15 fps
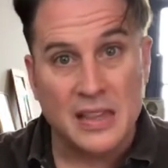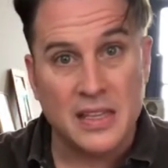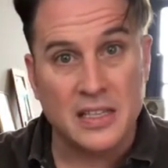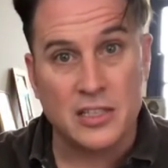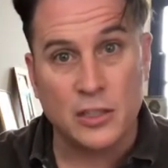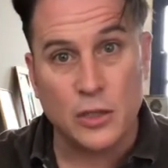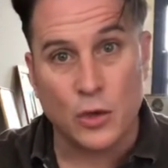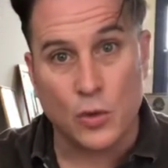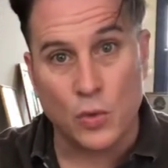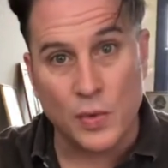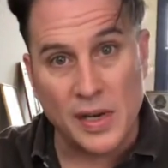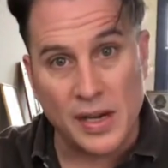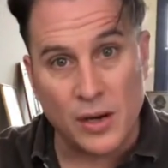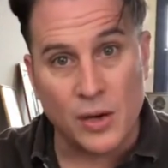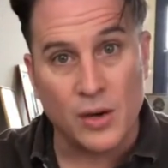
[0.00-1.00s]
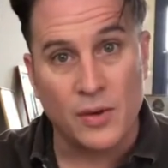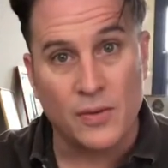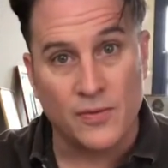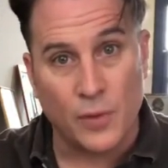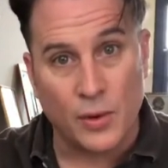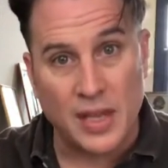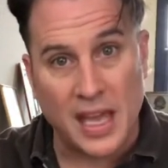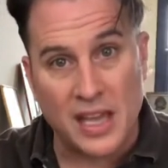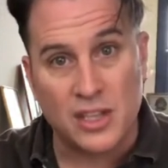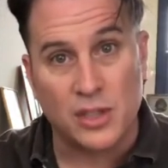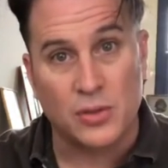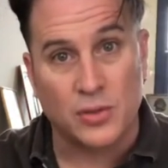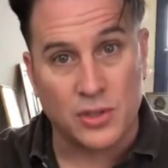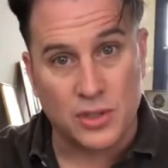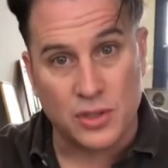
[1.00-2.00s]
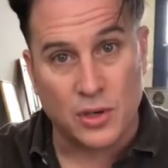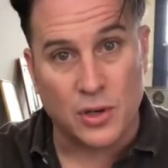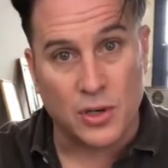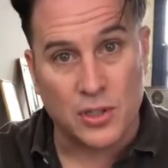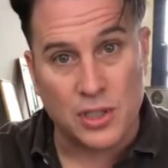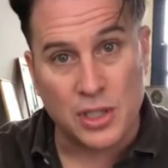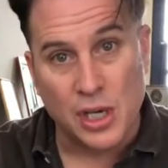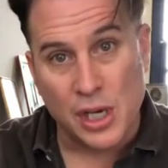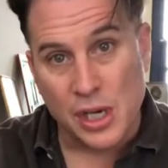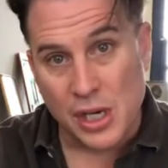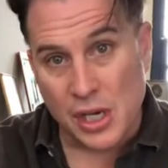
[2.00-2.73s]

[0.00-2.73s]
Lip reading: this career vocational search,